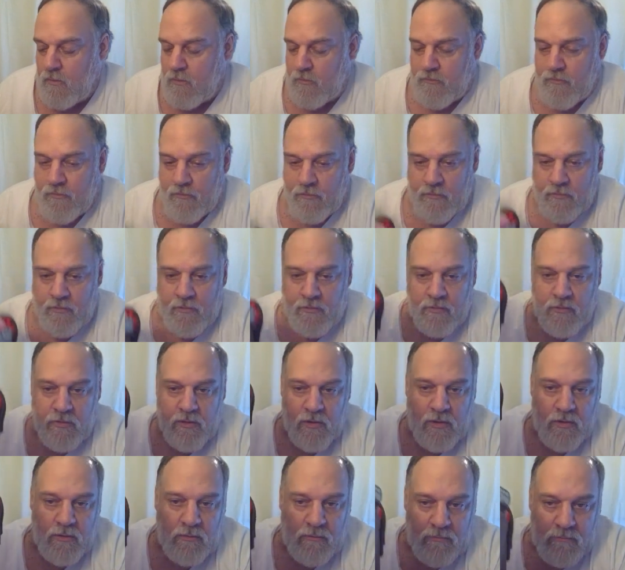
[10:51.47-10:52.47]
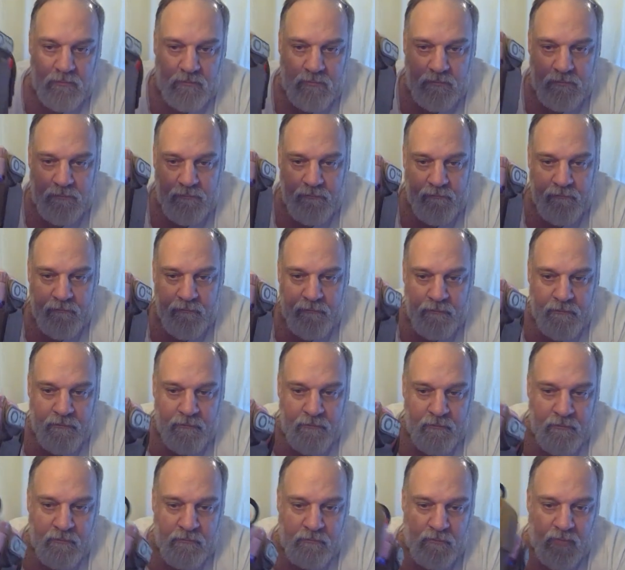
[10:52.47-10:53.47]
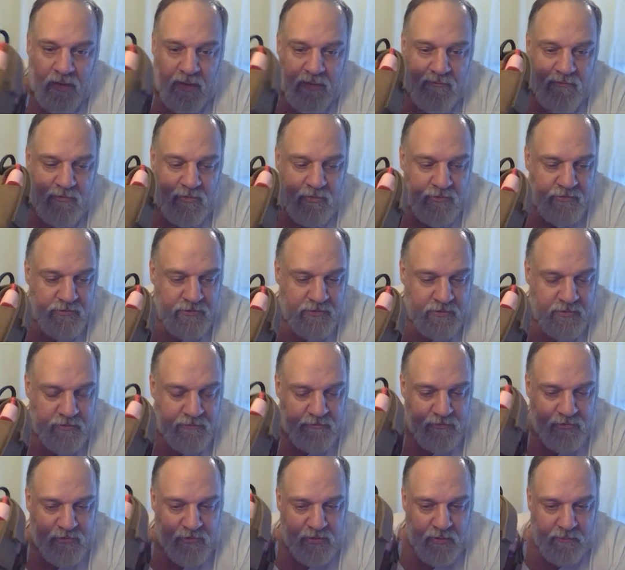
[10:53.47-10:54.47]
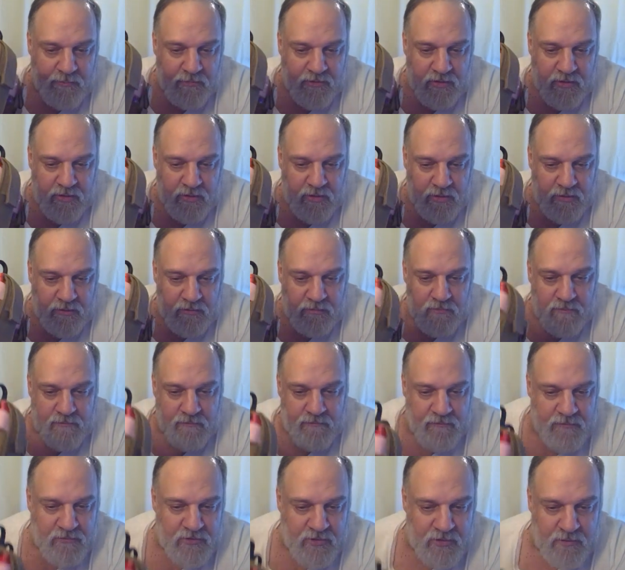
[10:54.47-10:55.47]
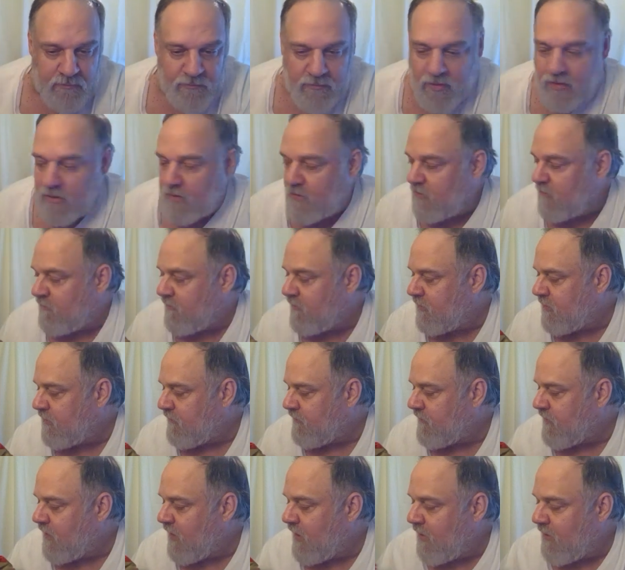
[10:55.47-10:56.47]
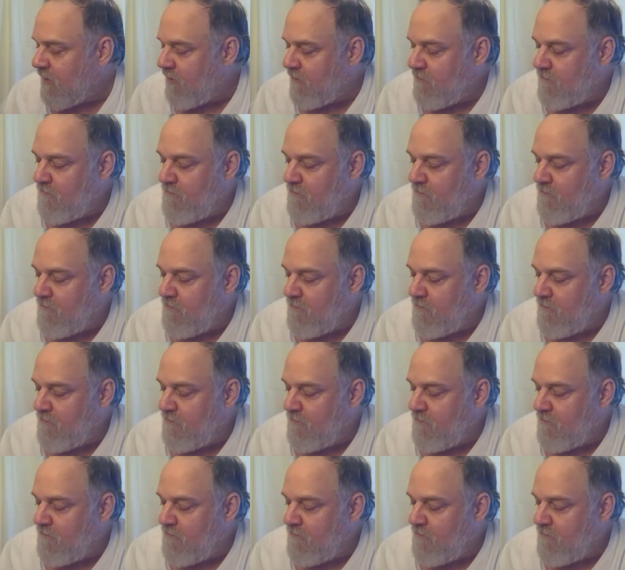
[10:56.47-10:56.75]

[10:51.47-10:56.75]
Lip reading: So there you go. My version of a tourniquet. 10 minutes, 55.